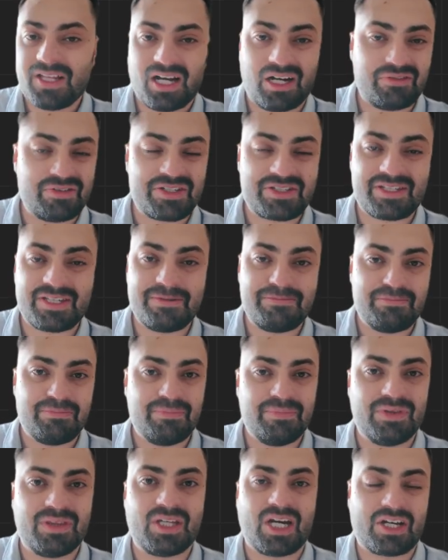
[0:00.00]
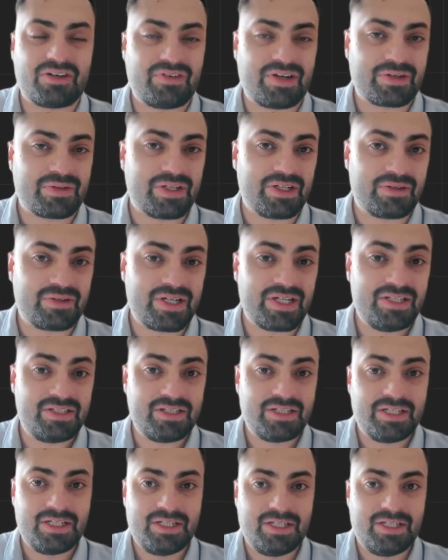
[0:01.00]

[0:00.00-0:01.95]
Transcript: Obviously, not very great.